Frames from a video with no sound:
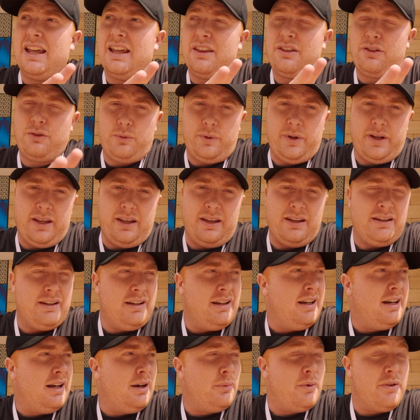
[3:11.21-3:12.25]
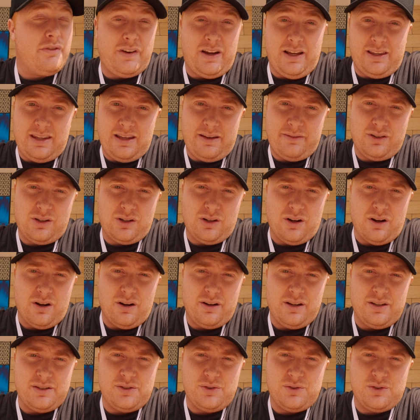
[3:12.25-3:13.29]
3. We finally have a car,
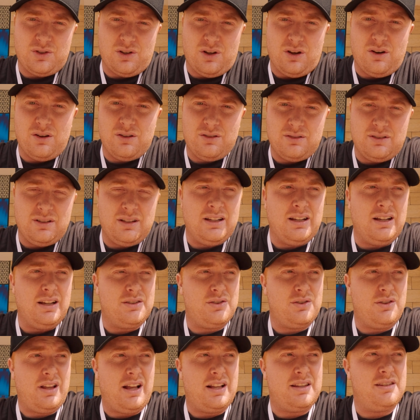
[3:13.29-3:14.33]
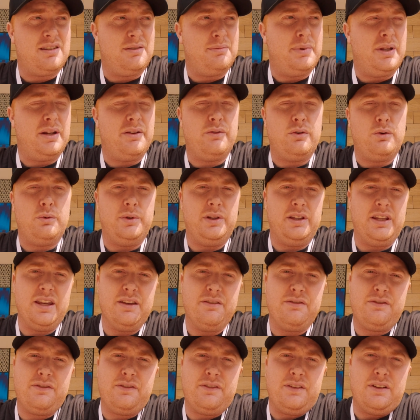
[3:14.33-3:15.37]
as you saw, so that's a bit of a
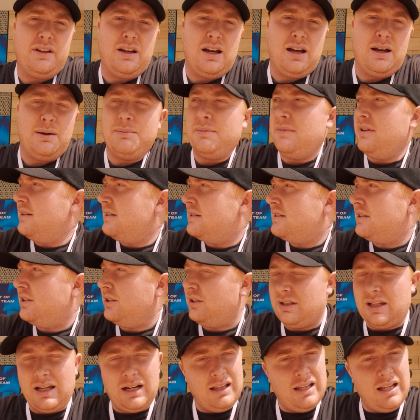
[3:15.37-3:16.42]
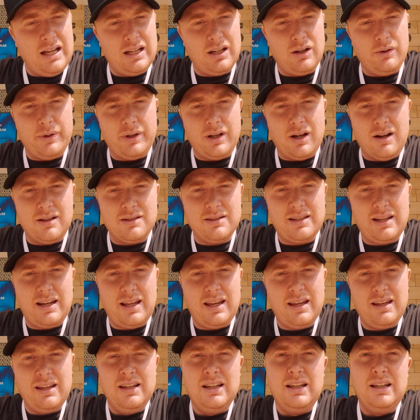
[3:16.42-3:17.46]
relief. Still not a lot going on
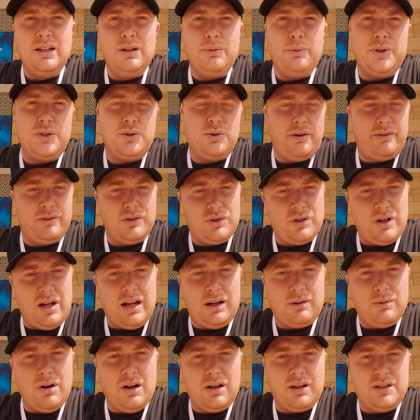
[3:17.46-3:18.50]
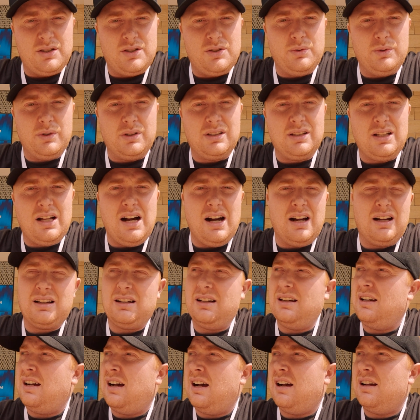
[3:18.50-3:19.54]
today. We do have a track walk at 2 o'clock.
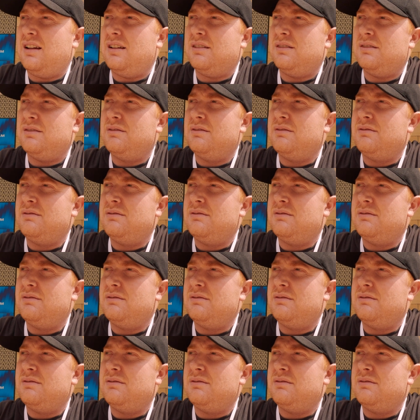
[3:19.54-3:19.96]
I'll